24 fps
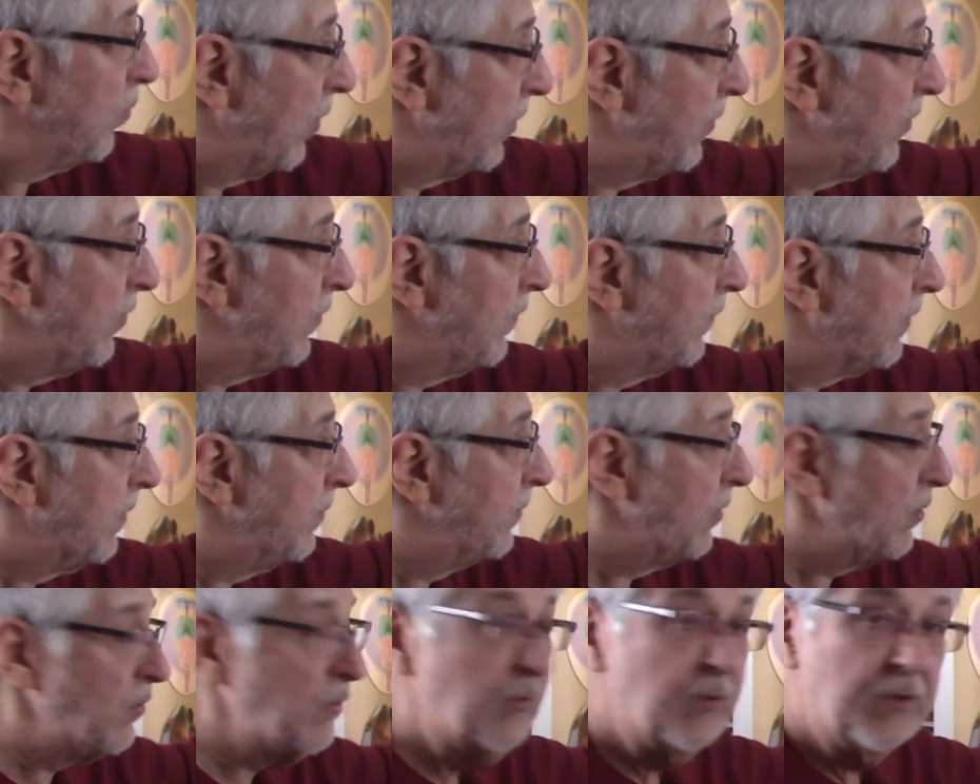whether you've
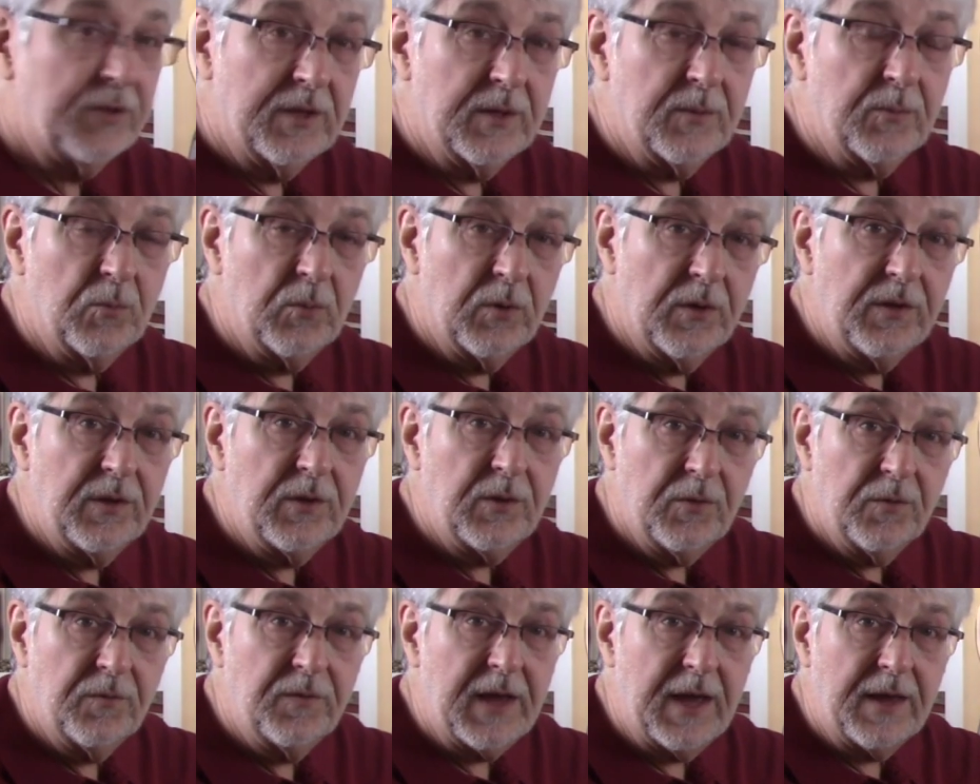communed with them, whether
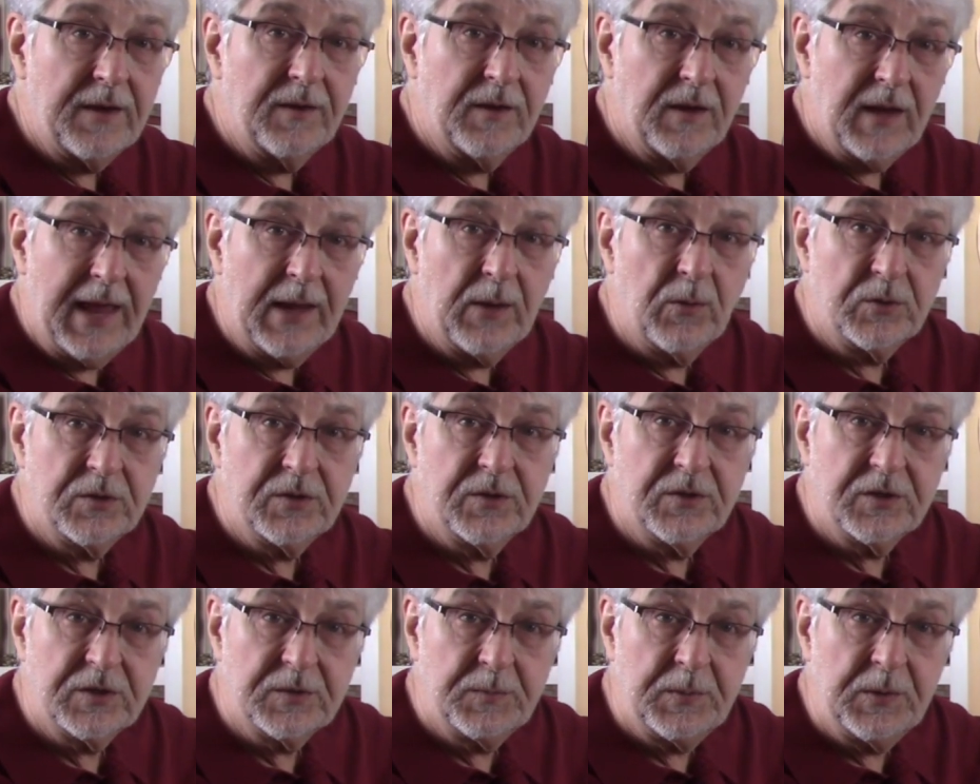you've had a language
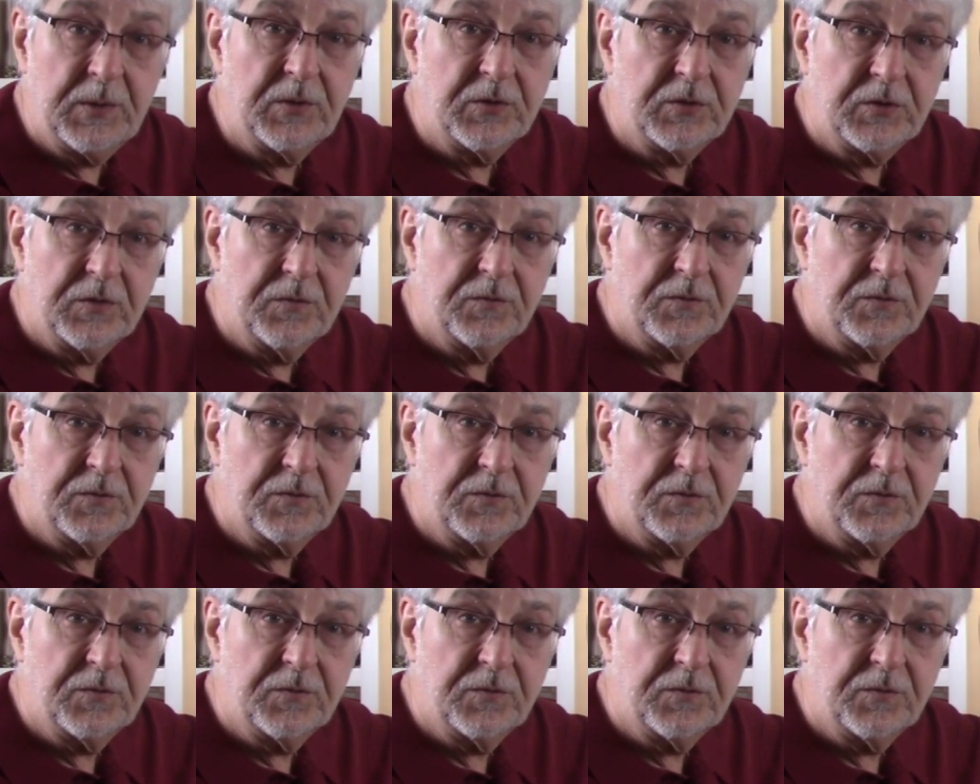of the Spirit,